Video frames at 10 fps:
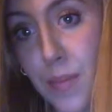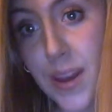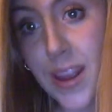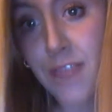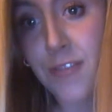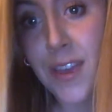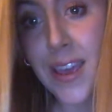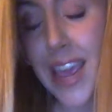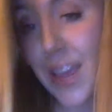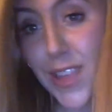I mean, if
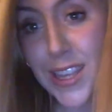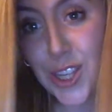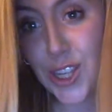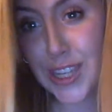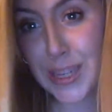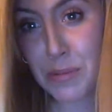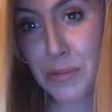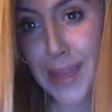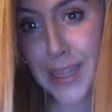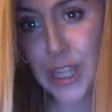if this is just a simple
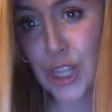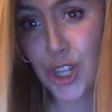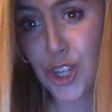message,